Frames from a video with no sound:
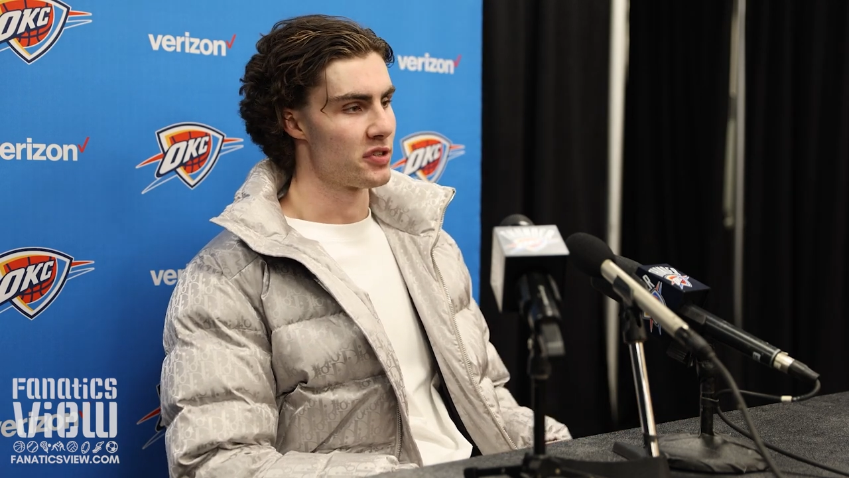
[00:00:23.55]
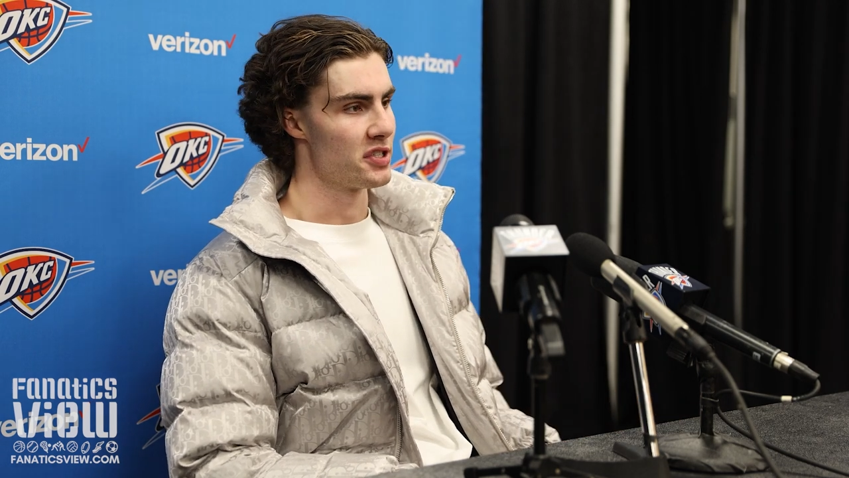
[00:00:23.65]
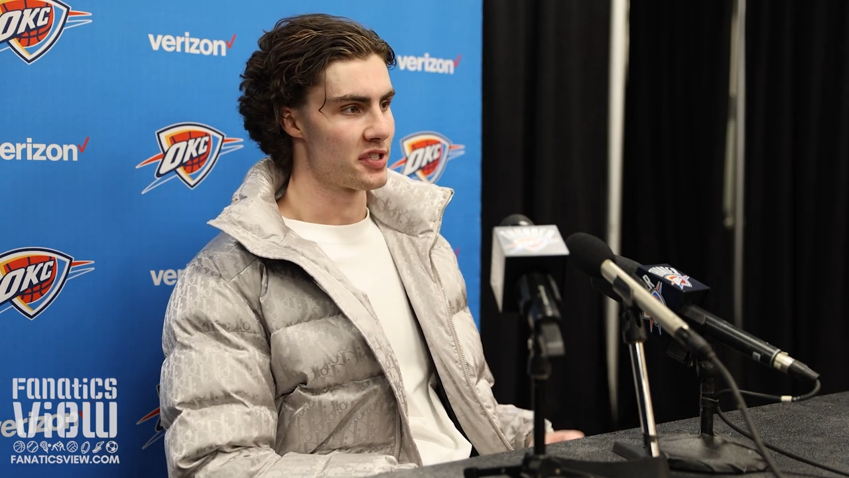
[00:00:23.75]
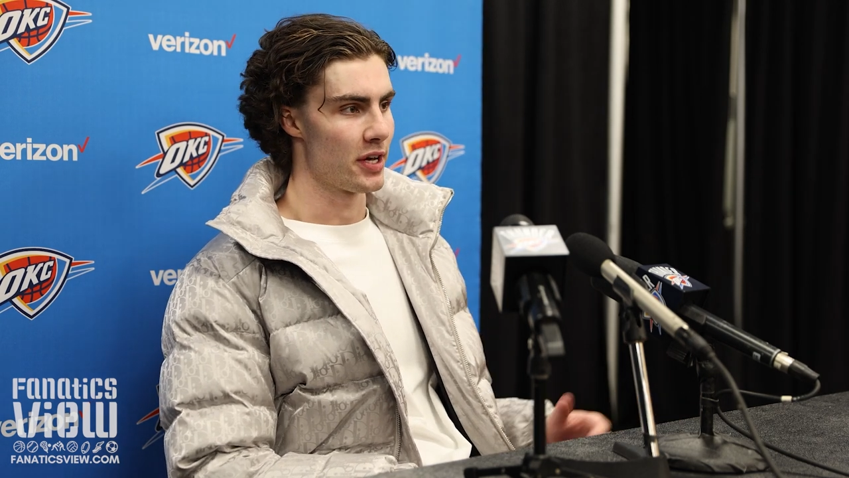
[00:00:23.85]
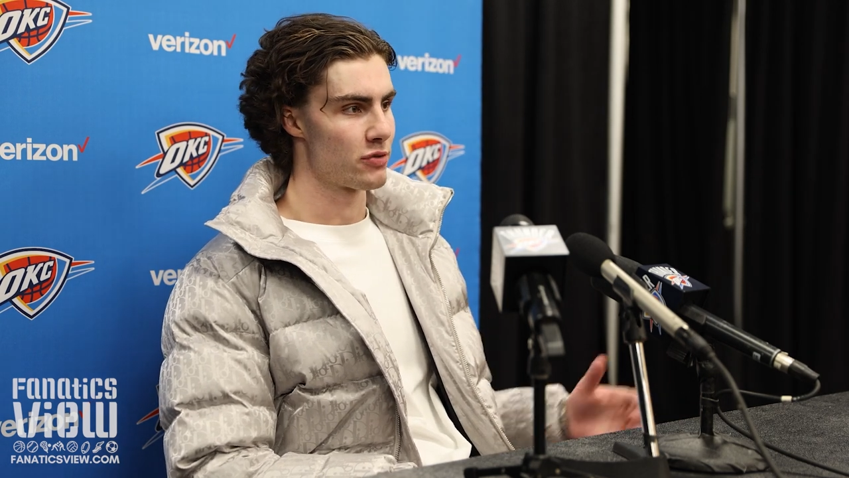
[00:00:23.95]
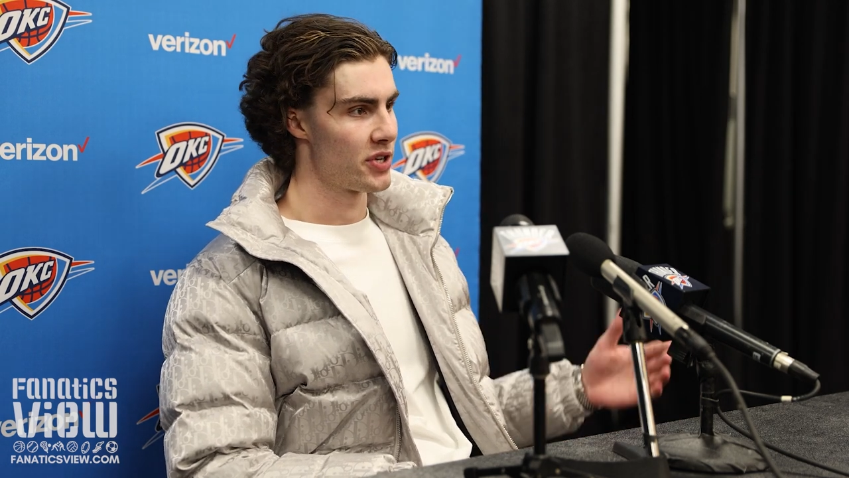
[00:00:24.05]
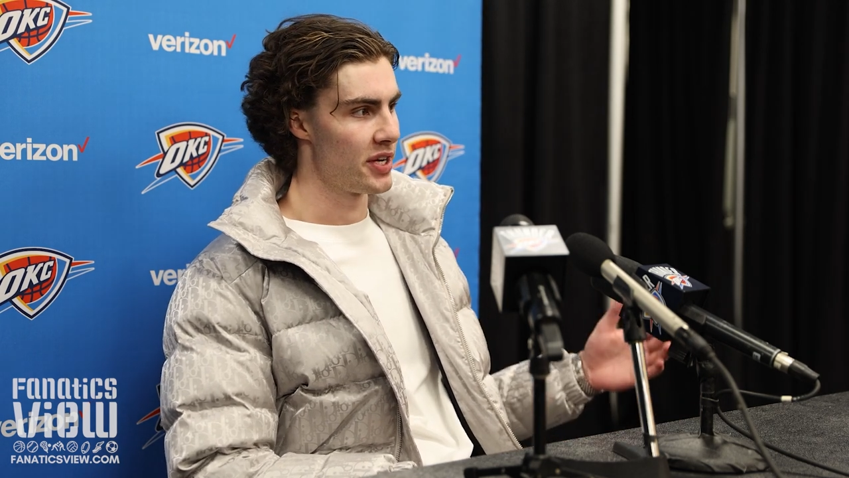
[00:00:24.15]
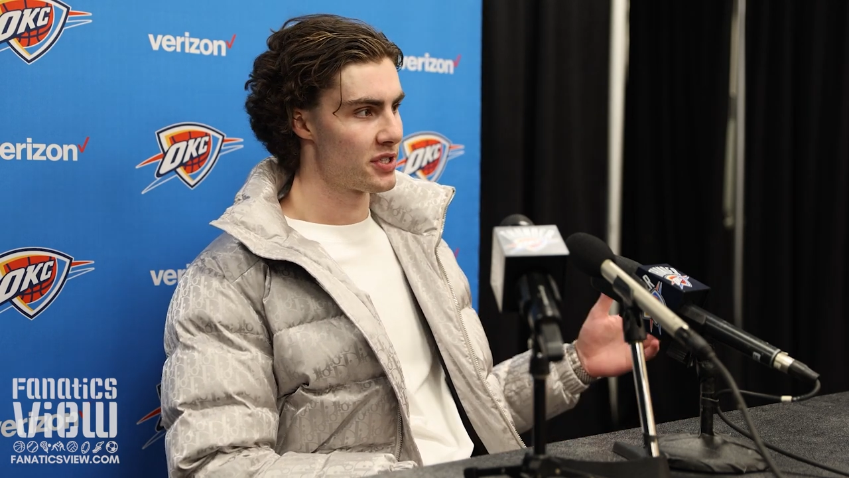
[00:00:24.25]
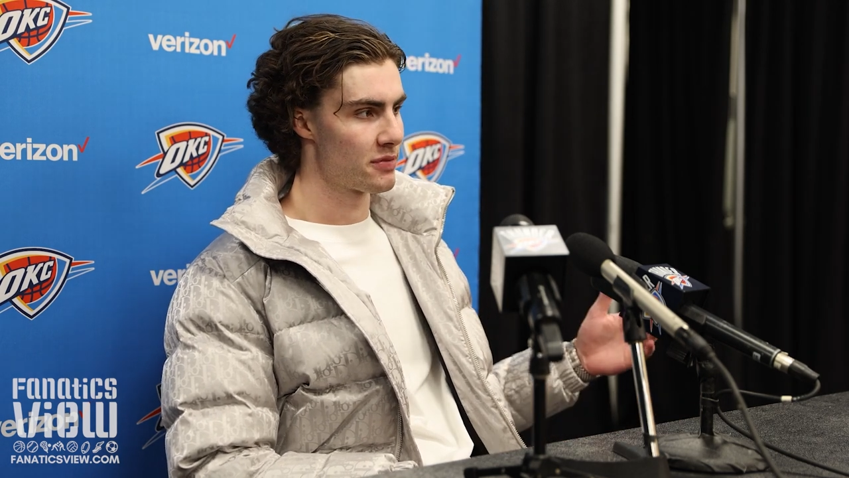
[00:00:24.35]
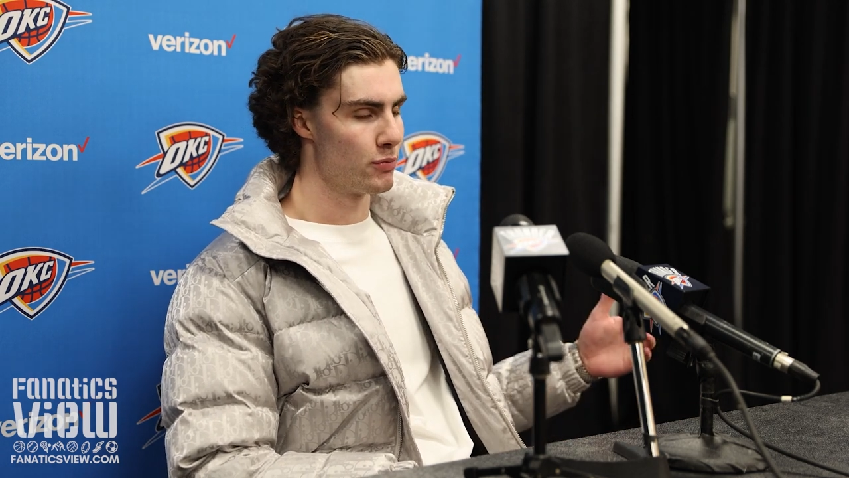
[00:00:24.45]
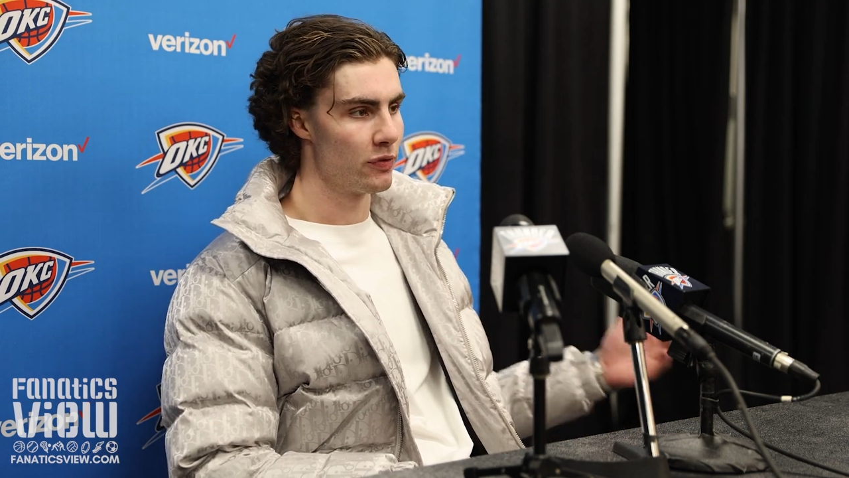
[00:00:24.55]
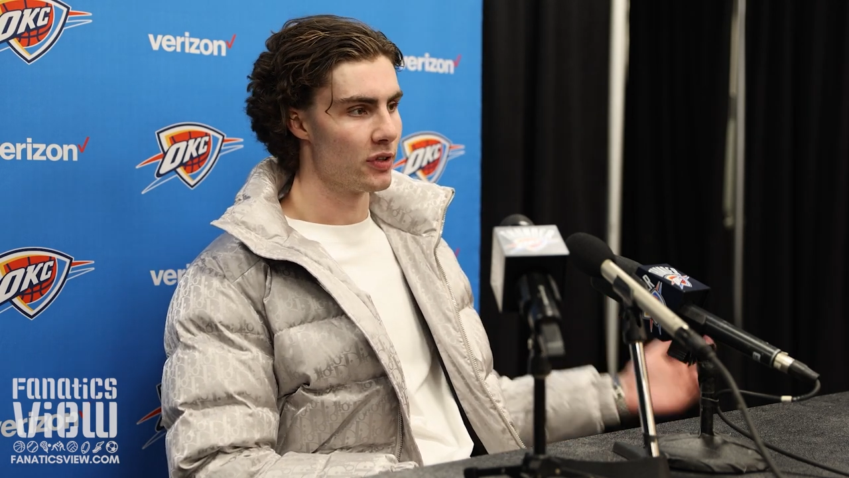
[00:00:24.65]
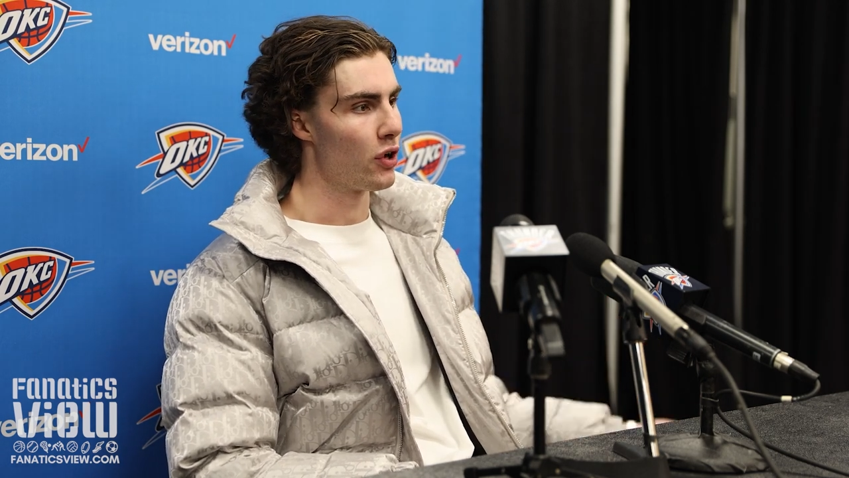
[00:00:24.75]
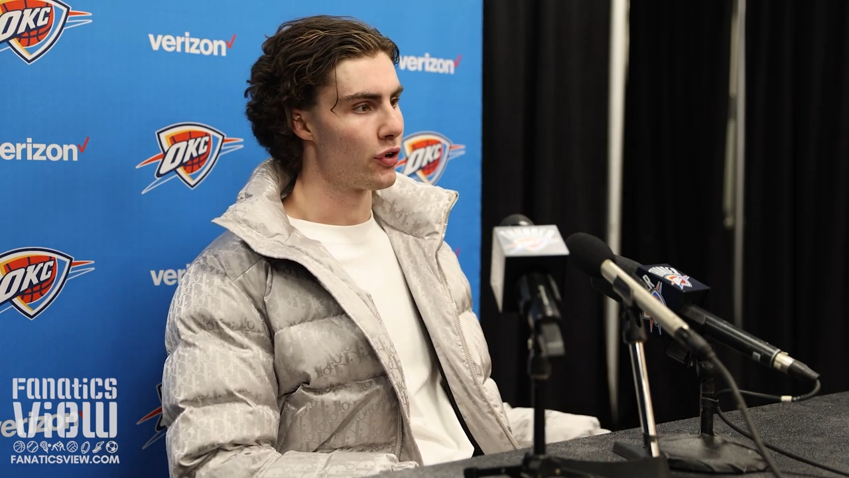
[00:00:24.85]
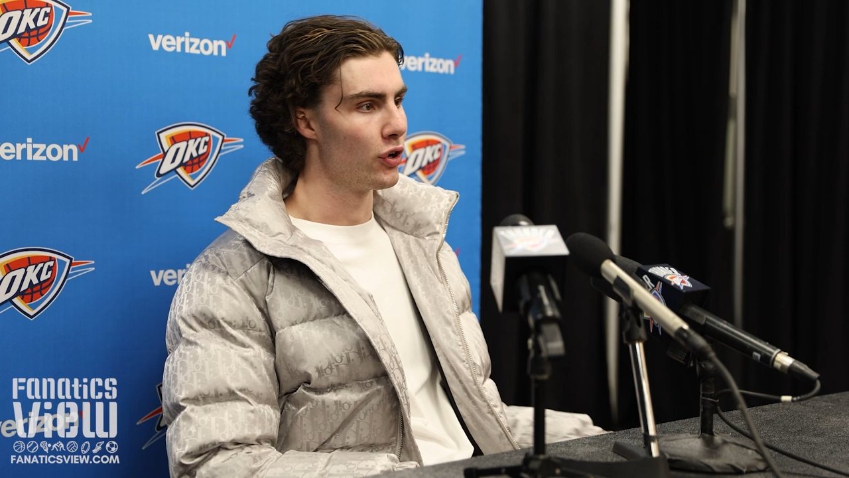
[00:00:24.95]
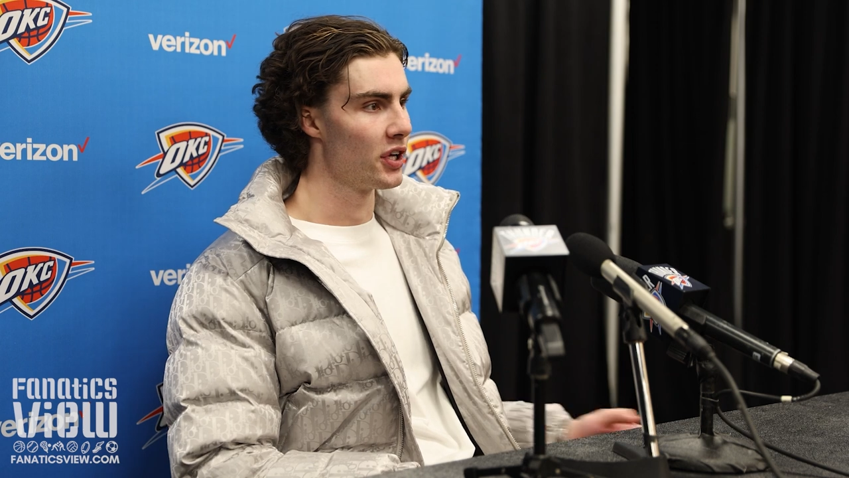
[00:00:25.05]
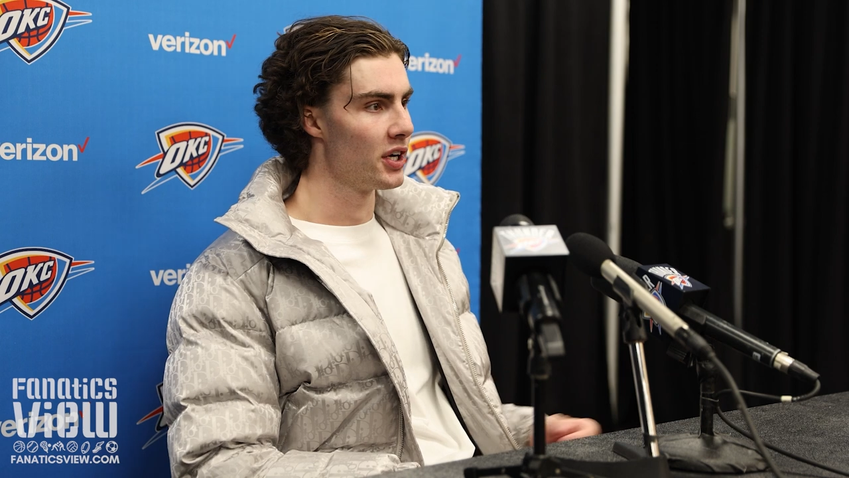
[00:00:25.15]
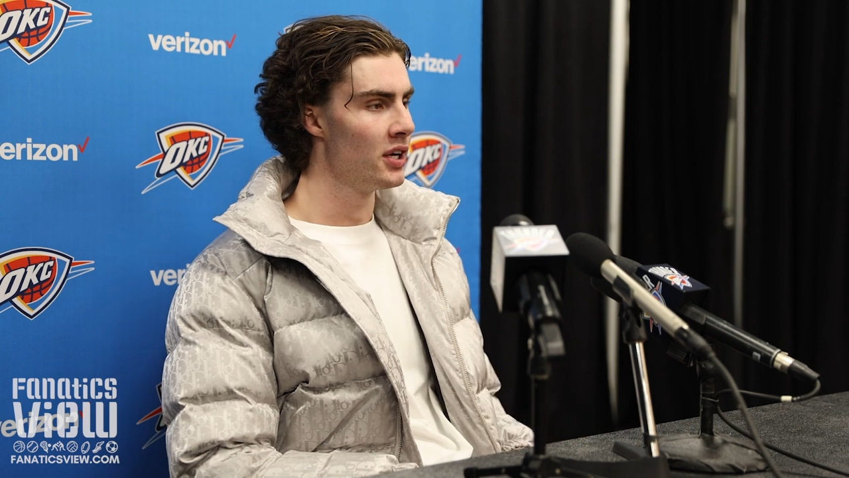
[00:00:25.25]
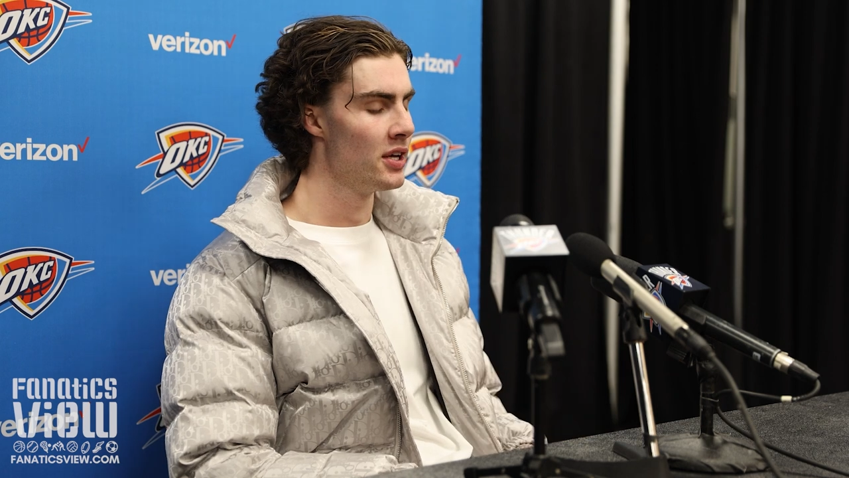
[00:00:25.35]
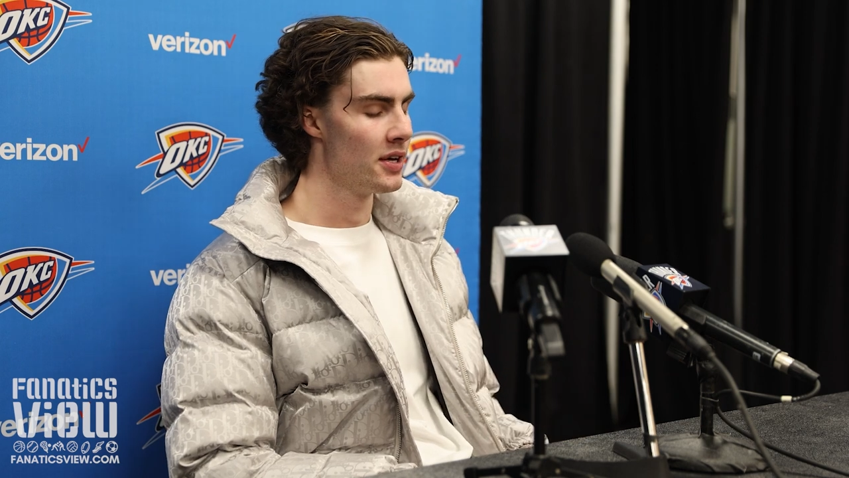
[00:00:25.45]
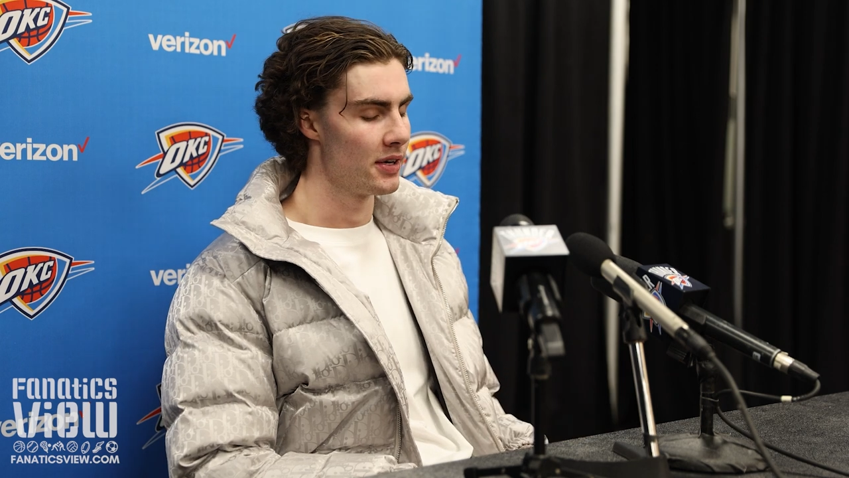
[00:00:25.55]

Obviously, the schedule changes, moved a lot earlier.